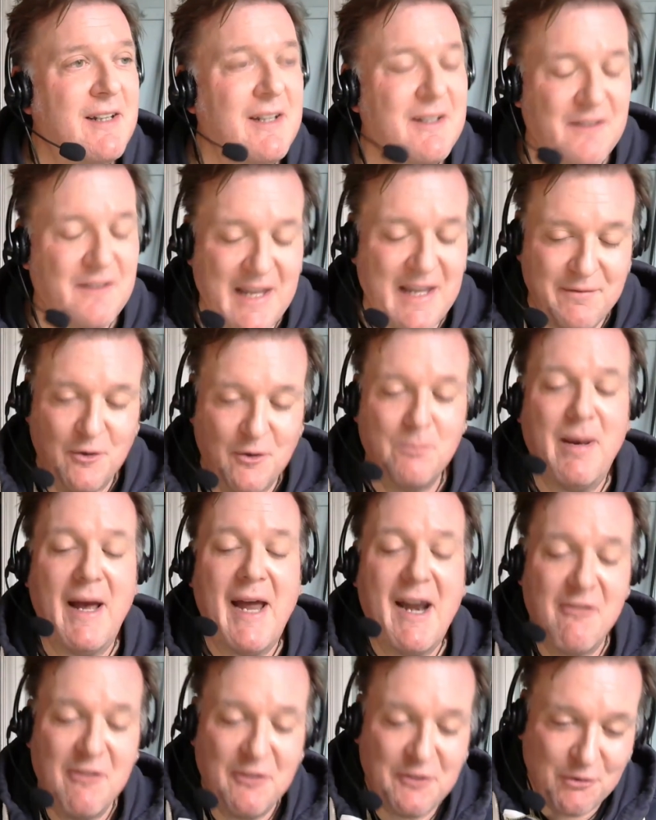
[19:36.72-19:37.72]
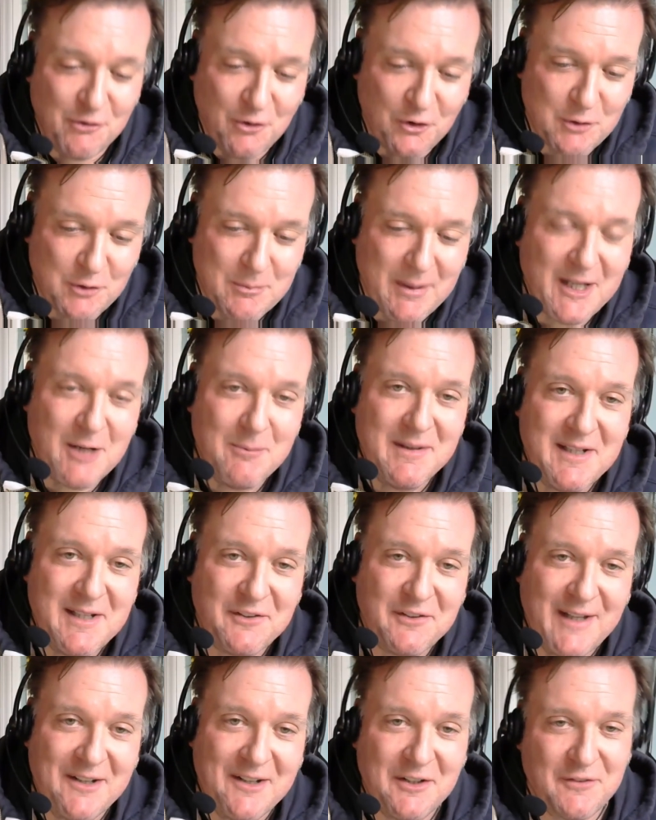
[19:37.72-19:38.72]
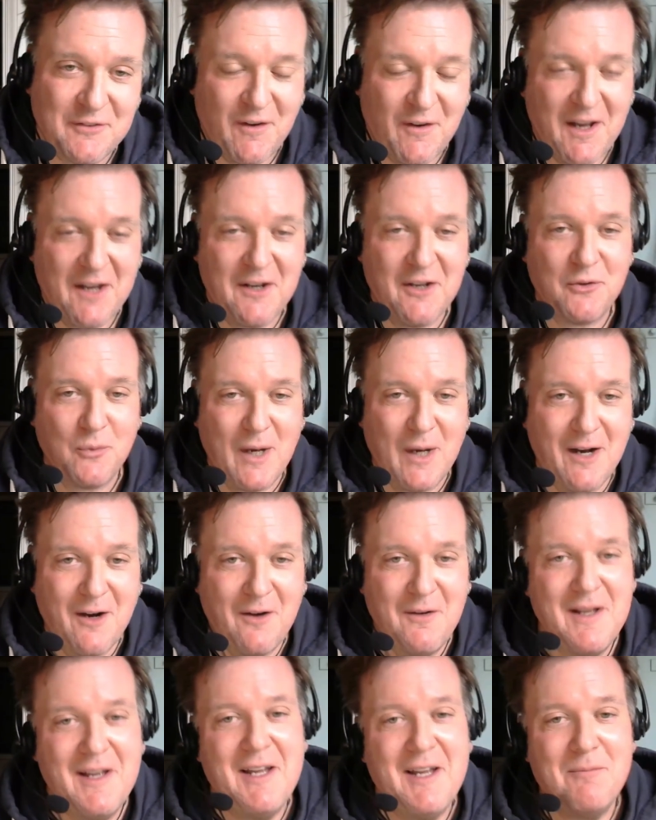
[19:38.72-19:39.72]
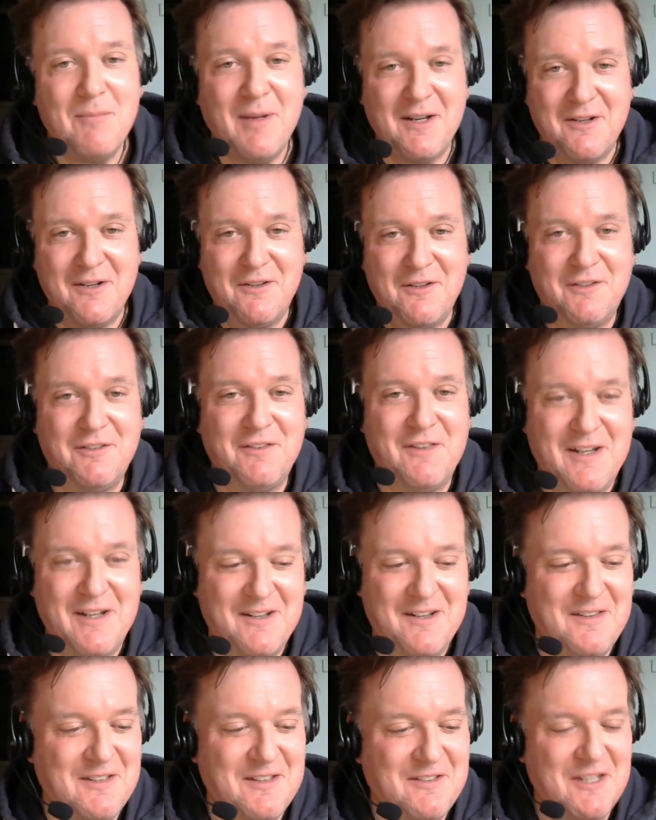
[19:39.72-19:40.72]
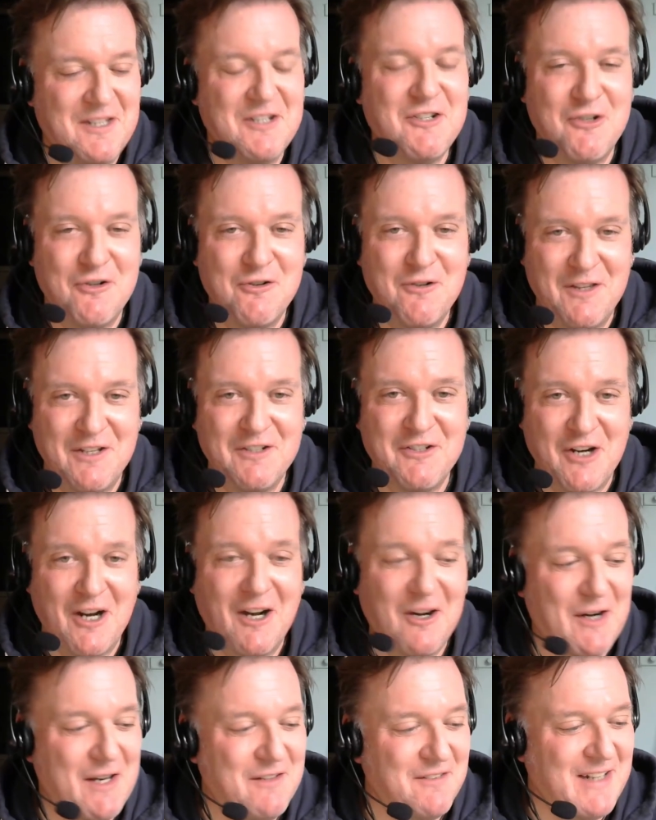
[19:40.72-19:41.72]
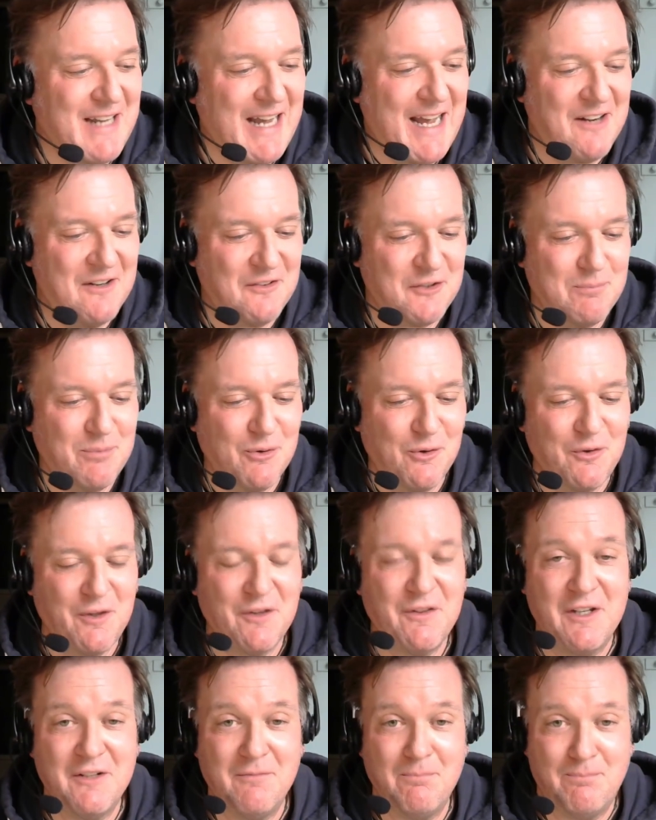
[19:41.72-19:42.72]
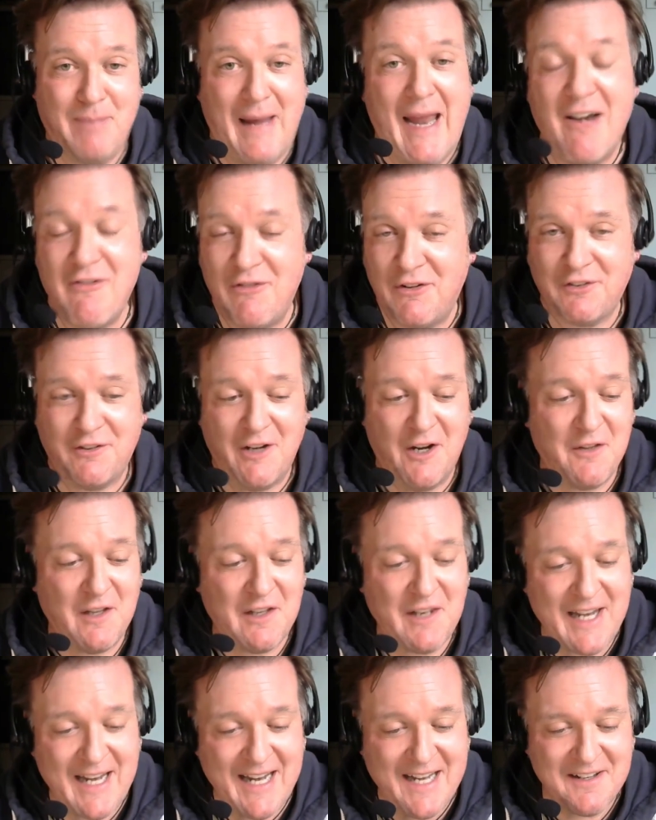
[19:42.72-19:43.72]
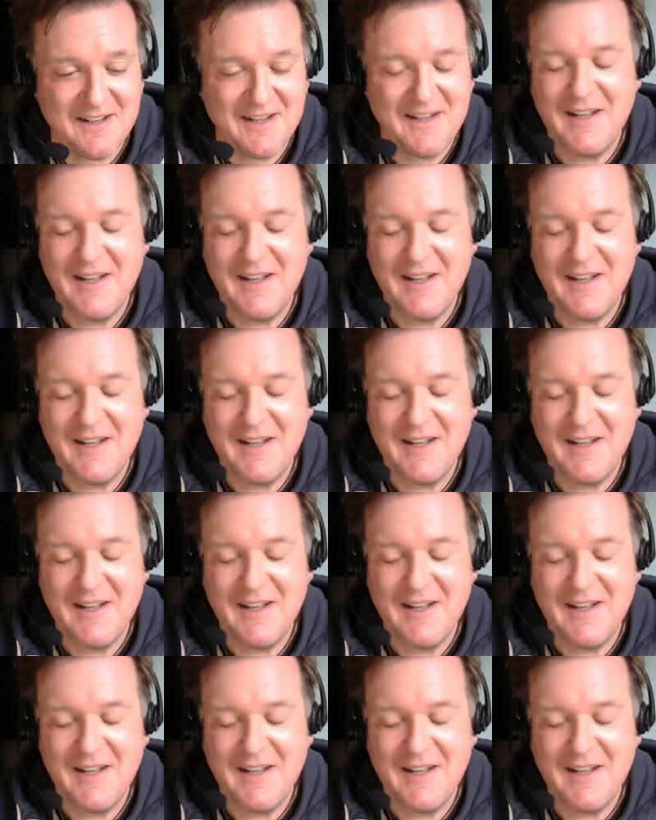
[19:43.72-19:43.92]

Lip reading: Therefore, parents are also becoming dissatisfied as well because the child isn't getting the support that the parents know they need.